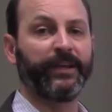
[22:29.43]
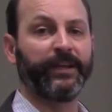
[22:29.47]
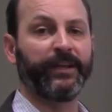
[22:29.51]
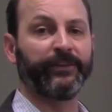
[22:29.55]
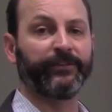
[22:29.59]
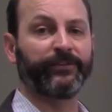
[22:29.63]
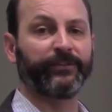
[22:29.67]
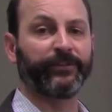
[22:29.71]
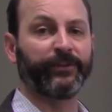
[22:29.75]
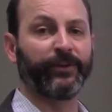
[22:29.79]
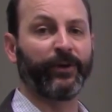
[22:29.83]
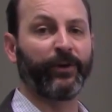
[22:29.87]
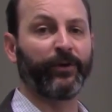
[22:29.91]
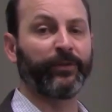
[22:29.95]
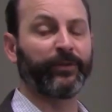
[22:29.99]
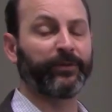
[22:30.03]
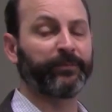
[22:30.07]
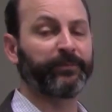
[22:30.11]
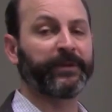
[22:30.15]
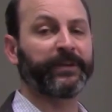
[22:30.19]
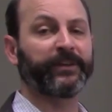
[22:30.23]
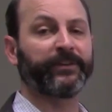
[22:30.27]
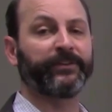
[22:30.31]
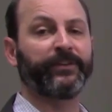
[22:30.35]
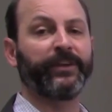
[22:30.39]
is to know that
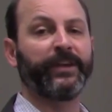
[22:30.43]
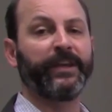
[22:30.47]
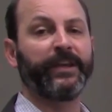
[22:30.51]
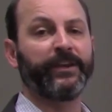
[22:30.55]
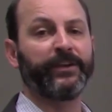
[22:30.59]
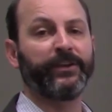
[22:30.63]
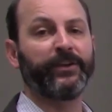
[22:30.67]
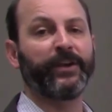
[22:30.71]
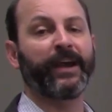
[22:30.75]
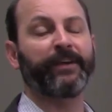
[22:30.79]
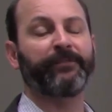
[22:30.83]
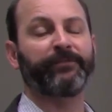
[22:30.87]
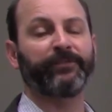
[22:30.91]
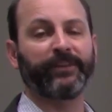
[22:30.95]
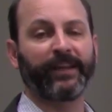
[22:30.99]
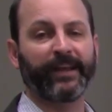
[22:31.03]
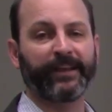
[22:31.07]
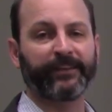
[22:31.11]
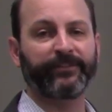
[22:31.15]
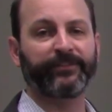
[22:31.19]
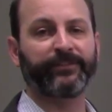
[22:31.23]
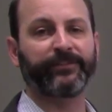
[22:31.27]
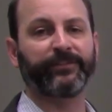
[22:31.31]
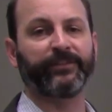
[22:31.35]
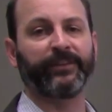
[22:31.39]
because you have
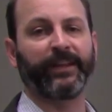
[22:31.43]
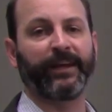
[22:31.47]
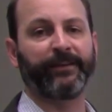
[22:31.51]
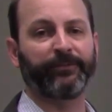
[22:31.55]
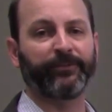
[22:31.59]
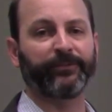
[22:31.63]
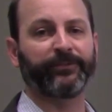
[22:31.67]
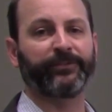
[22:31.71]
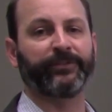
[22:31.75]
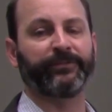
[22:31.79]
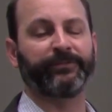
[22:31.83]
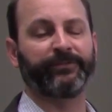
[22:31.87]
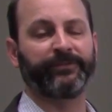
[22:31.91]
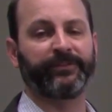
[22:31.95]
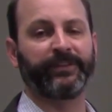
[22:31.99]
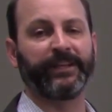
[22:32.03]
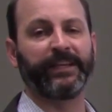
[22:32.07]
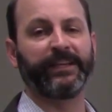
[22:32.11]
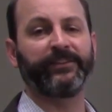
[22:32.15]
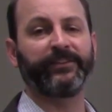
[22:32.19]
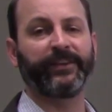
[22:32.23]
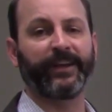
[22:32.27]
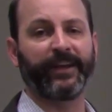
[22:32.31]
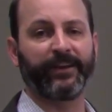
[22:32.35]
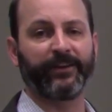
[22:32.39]
less levels of
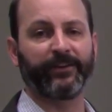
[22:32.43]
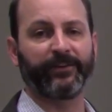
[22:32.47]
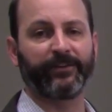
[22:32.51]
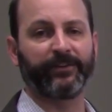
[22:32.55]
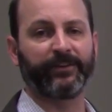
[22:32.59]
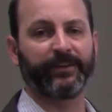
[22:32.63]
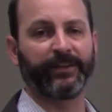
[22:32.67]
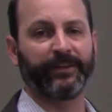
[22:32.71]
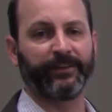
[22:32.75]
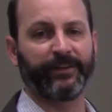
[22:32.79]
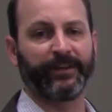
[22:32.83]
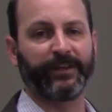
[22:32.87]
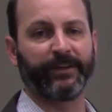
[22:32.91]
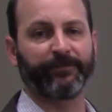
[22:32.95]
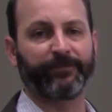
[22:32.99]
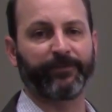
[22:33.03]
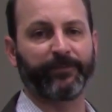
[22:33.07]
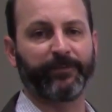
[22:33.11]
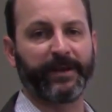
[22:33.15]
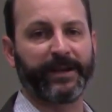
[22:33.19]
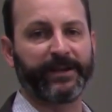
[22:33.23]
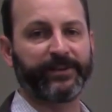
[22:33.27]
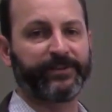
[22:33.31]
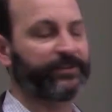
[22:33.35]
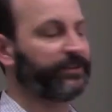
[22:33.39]
detail in the
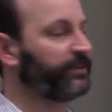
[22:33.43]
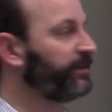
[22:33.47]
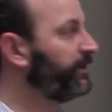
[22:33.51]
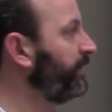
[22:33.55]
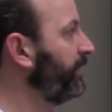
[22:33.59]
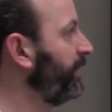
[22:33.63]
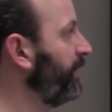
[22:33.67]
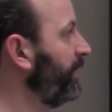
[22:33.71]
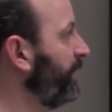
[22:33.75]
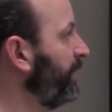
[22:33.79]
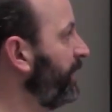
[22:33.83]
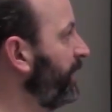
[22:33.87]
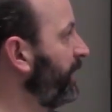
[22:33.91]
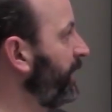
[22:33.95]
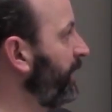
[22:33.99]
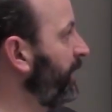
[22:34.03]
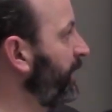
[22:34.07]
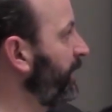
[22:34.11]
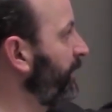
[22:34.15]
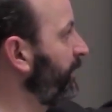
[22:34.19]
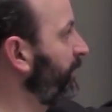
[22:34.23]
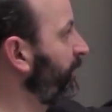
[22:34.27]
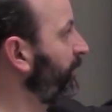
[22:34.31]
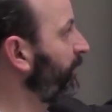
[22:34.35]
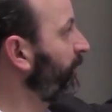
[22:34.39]
information
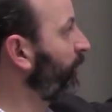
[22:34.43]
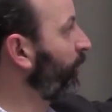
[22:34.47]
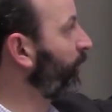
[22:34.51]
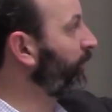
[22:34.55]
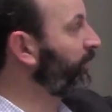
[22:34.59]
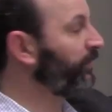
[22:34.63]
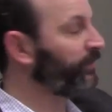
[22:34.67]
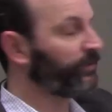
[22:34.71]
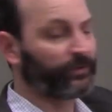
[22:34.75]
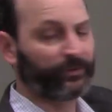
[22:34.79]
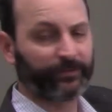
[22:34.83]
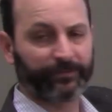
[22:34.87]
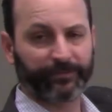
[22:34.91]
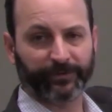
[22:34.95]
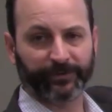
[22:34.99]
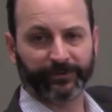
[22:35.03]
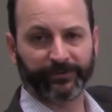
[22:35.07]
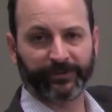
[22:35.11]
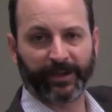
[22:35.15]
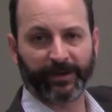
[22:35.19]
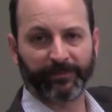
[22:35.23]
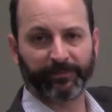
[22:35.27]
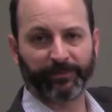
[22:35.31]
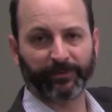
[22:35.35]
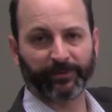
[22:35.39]
in ordinal, for
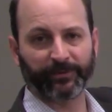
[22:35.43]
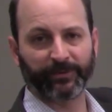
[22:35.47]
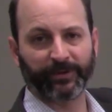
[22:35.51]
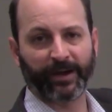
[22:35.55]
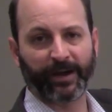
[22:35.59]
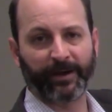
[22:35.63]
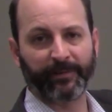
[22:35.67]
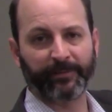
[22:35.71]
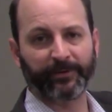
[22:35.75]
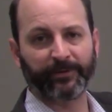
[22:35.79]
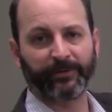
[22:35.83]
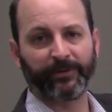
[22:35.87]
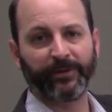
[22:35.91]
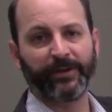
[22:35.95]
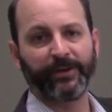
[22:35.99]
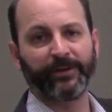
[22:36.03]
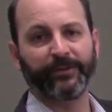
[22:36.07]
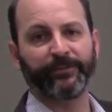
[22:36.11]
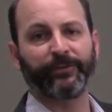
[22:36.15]
example, or nominal,